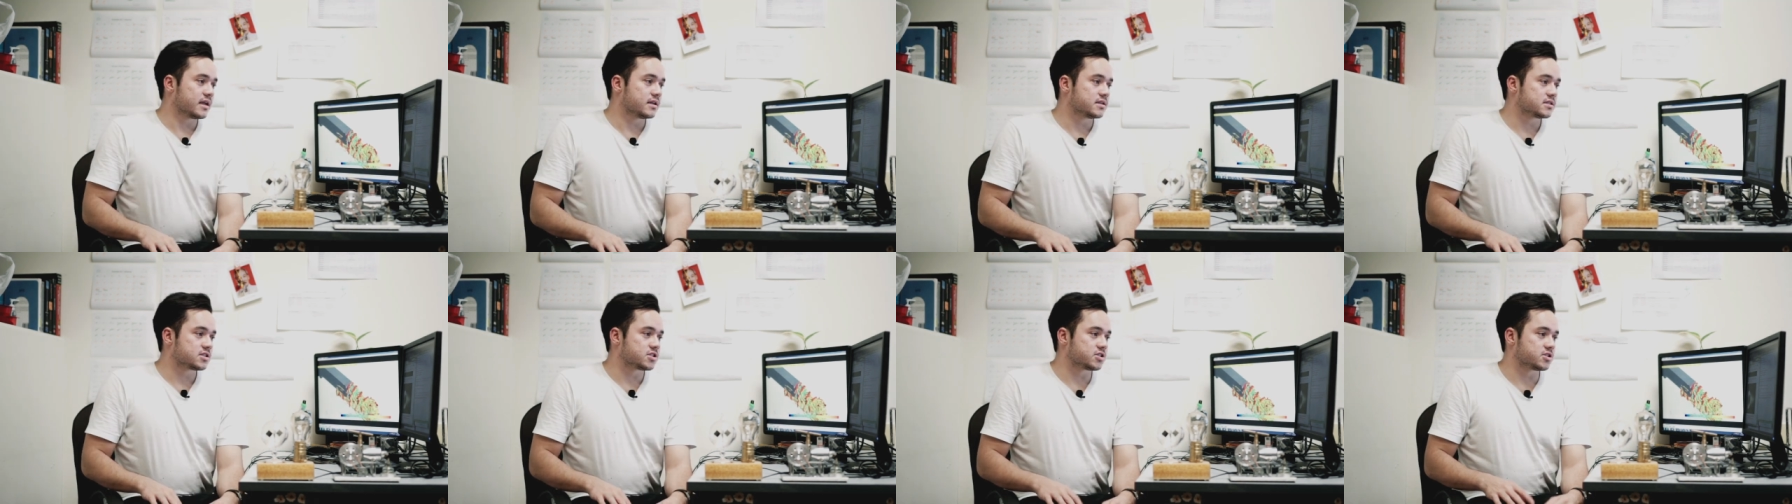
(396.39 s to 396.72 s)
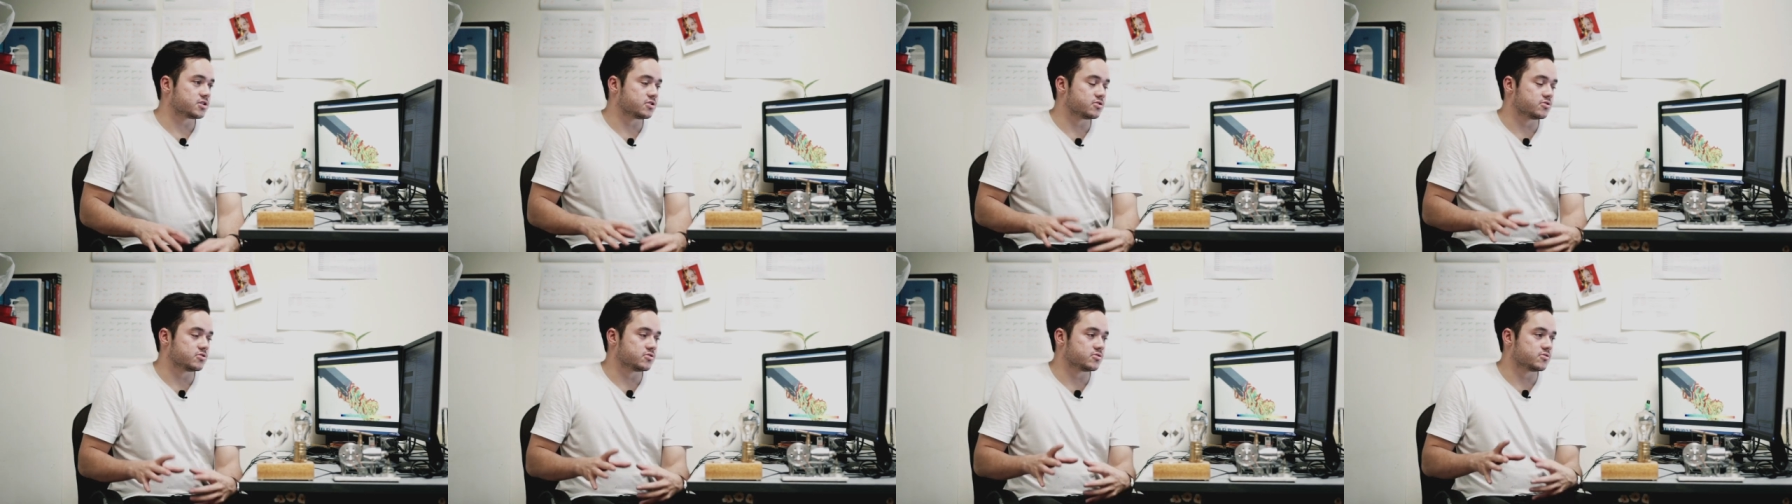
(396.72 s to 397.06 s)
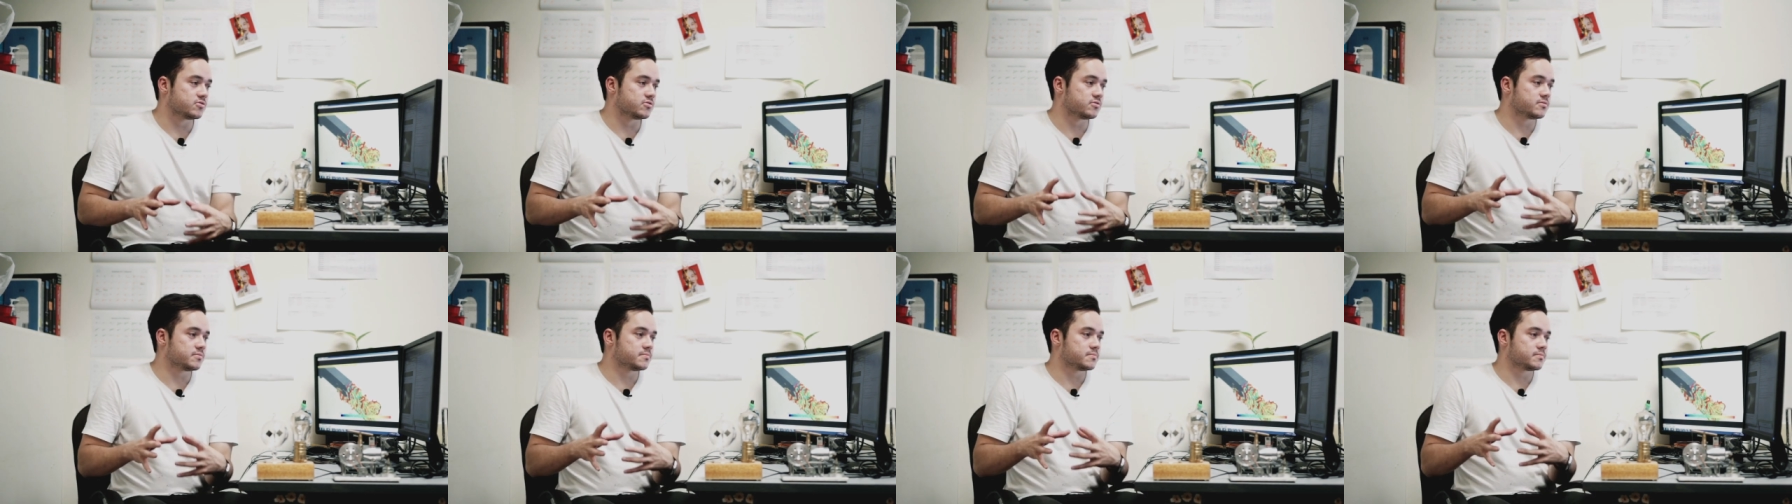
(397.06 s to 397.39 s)

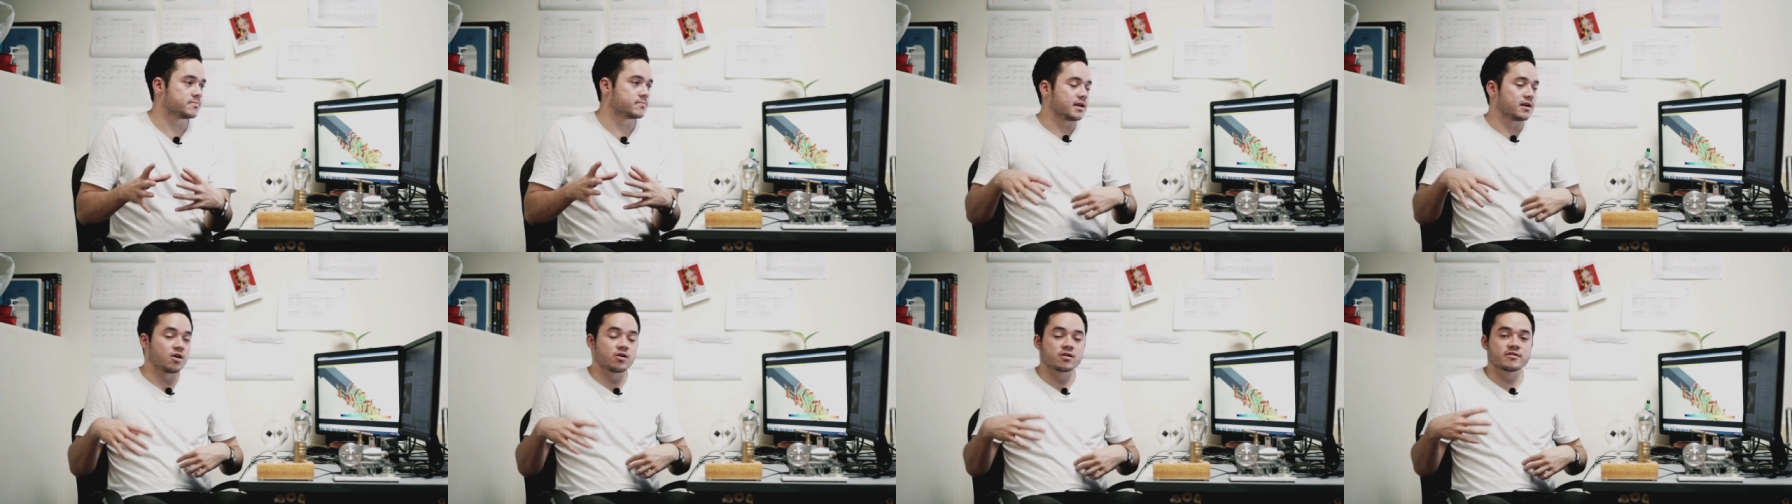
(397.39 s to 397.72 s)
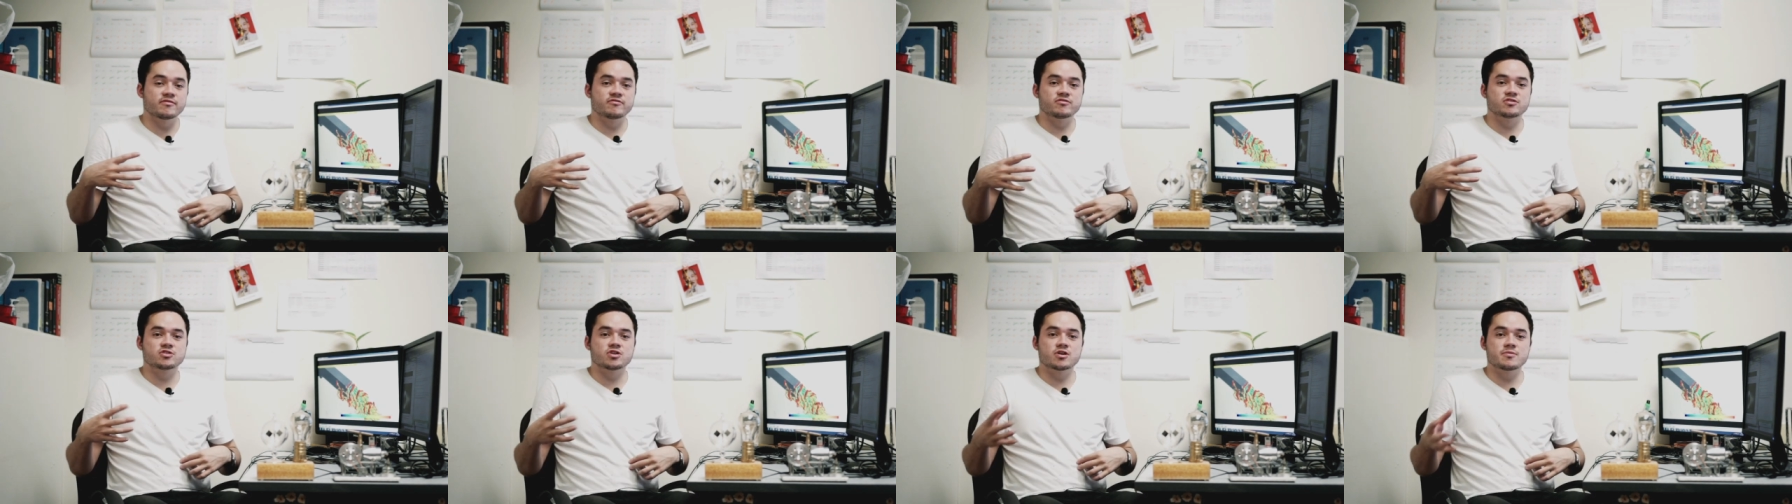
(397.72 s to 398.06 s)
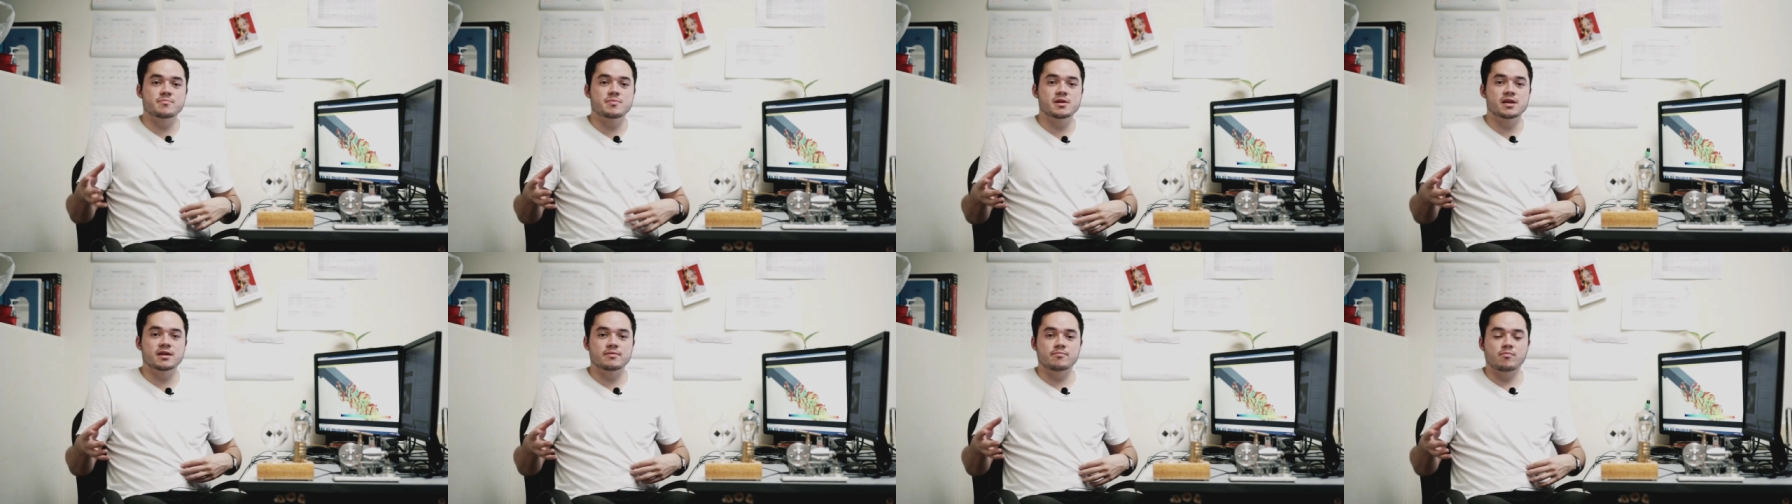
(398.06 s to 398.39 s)
So a lot of
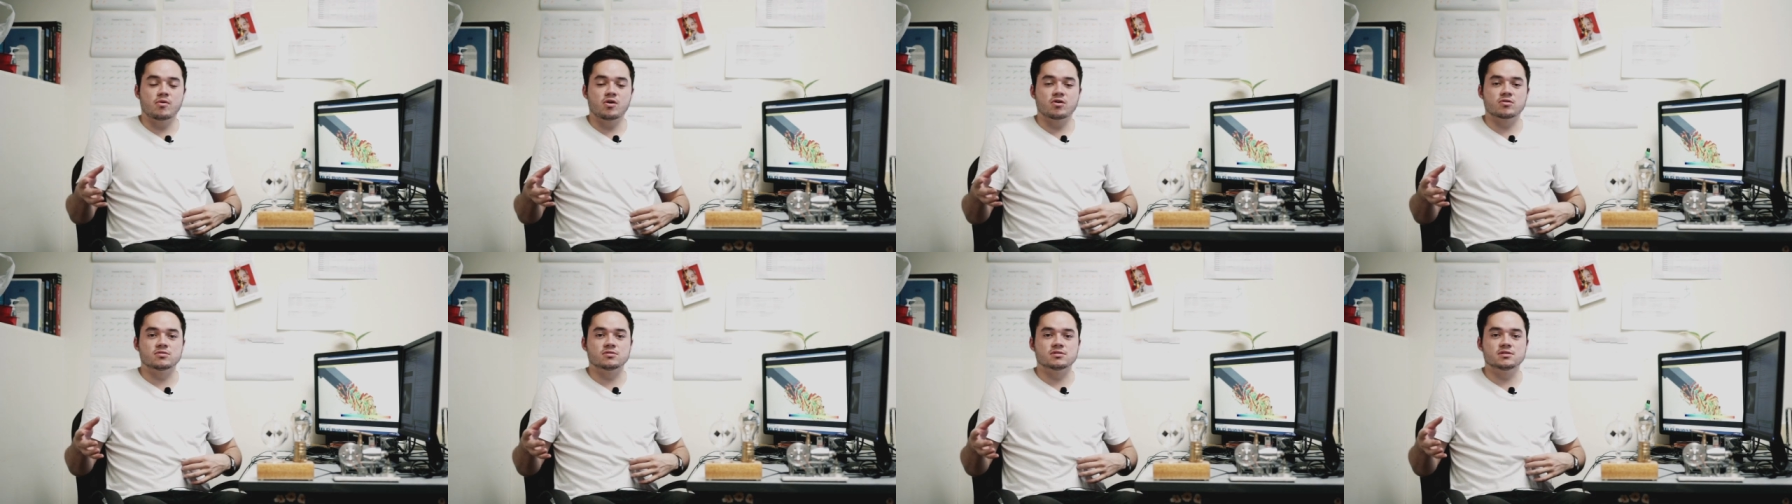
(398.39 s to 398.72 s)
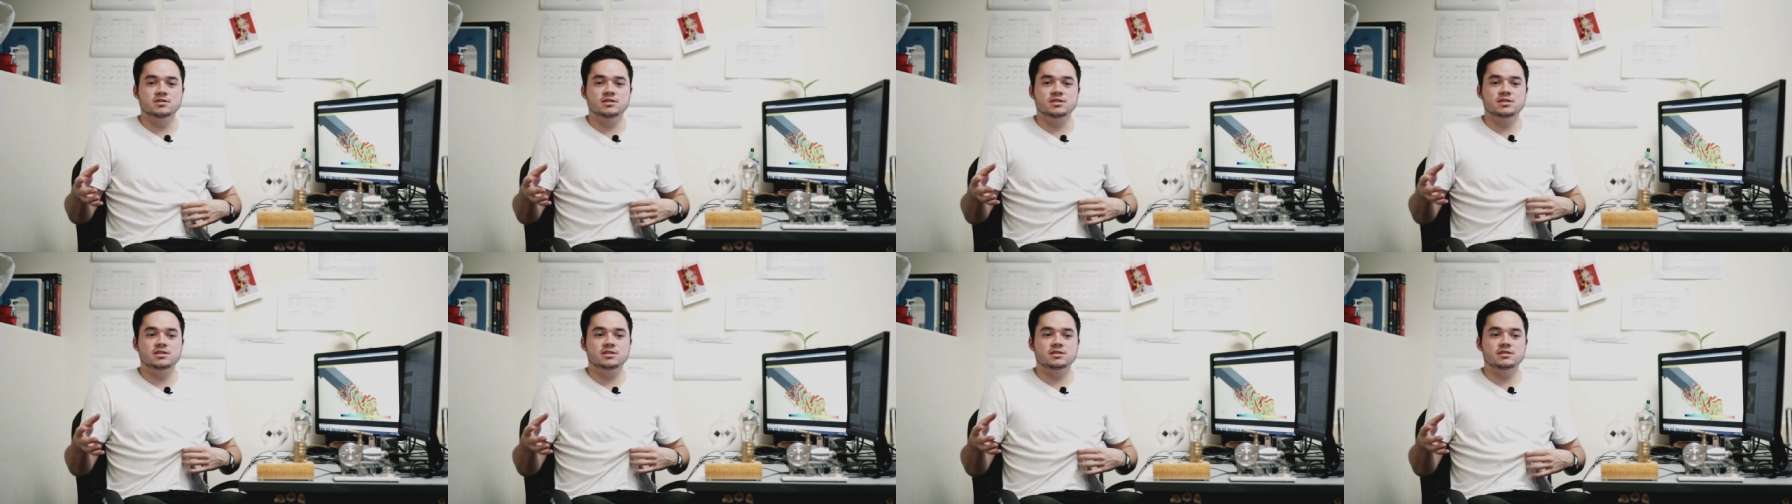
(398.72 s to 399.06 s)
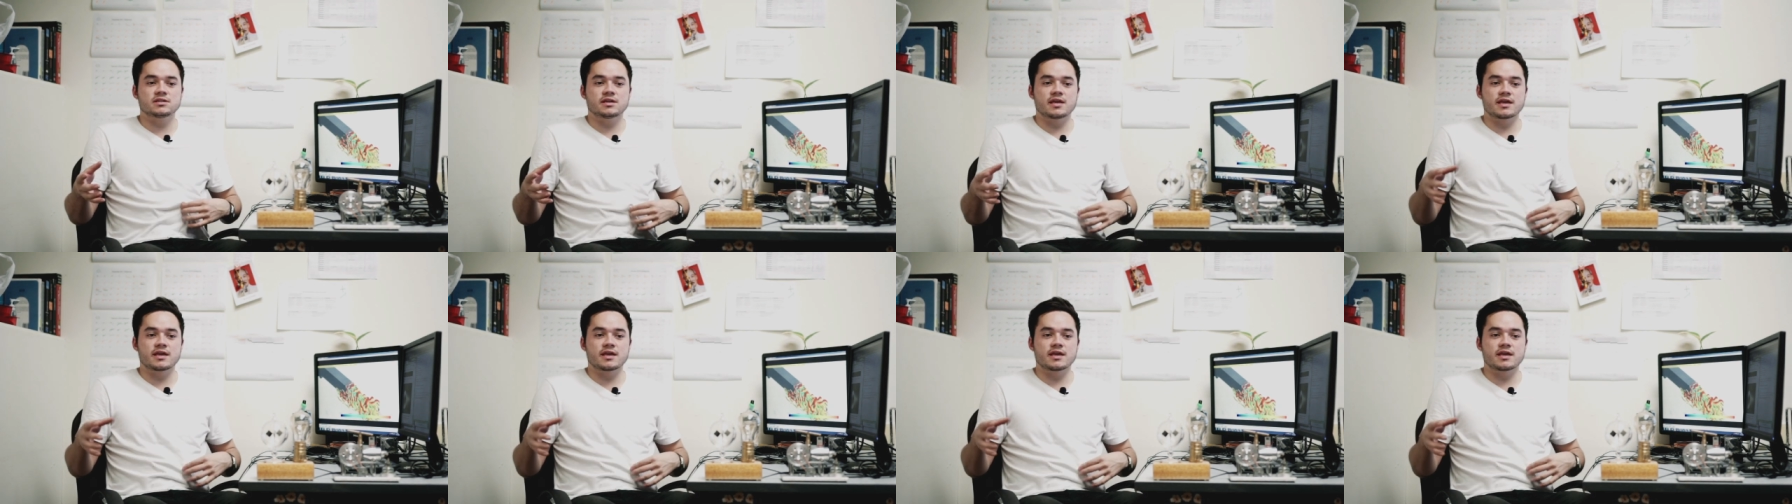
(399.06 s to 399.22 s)
turbulent models